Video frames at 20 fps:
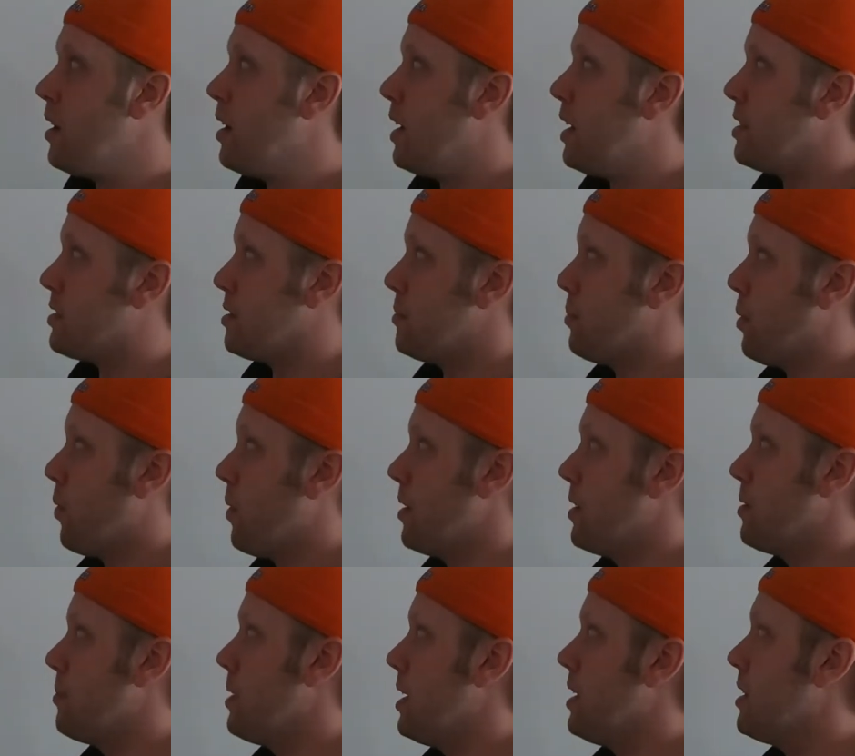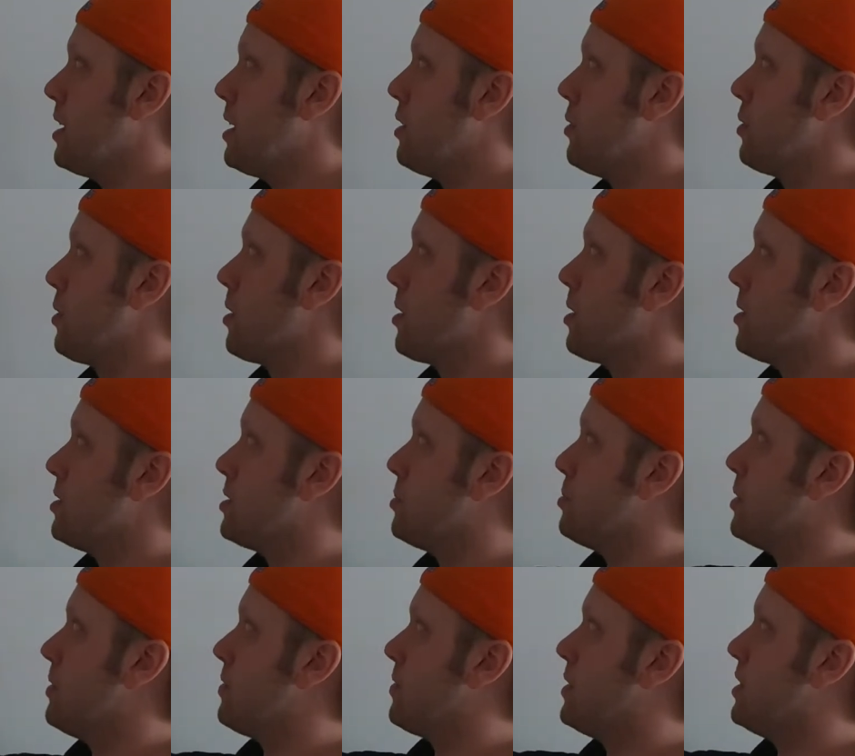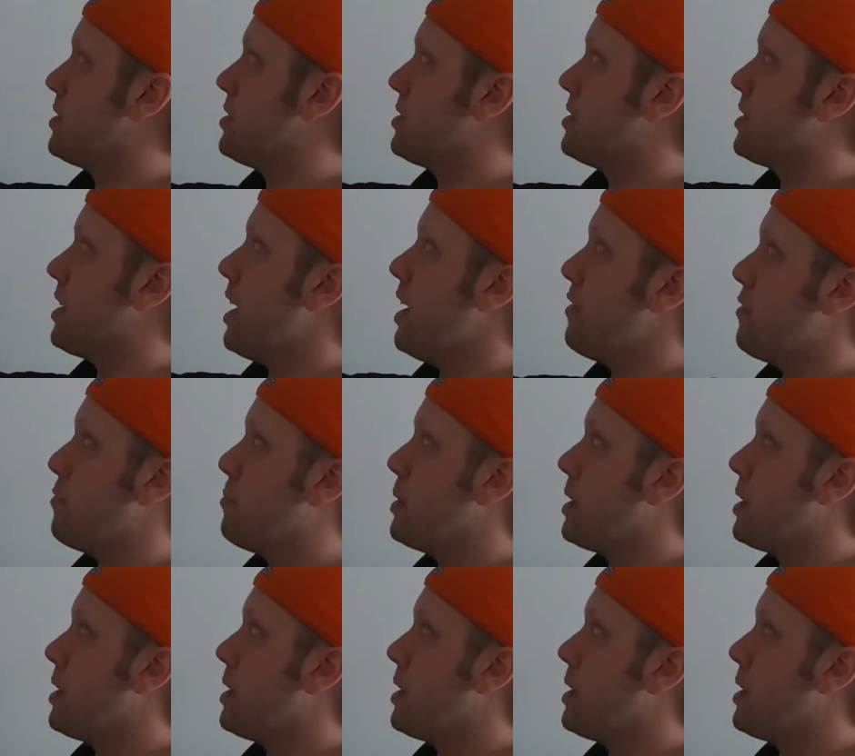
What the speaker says: It's important to me that you learn some of this stuff